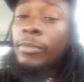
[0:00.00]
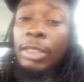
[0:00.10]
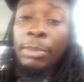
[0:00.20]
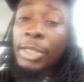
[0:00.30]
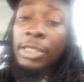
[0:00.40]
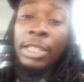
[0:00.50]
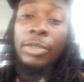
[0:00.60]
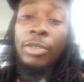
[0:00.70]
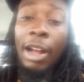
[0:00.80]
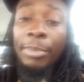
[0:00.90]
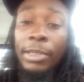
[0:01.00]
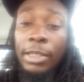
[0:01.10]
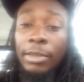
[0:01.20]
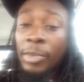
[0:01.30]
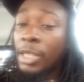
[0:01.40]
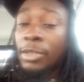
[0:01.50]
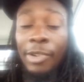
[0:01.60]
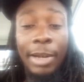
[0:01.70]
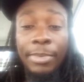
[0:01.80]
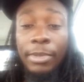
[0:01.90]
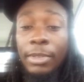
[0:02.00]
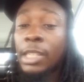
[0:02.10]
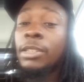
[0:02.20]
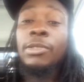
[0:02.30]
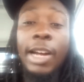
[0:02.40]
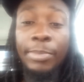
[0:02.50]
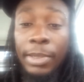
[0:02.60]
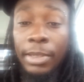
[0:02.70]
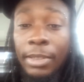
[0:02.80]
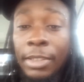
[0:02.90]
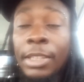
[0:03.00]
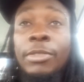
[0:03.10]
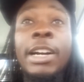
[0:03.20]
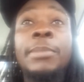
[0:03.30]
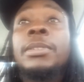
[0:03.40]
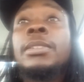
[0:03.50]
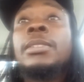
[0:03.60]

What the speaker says: I'm going to just keep dropping and keep dropping, keep dropping, keep dropping.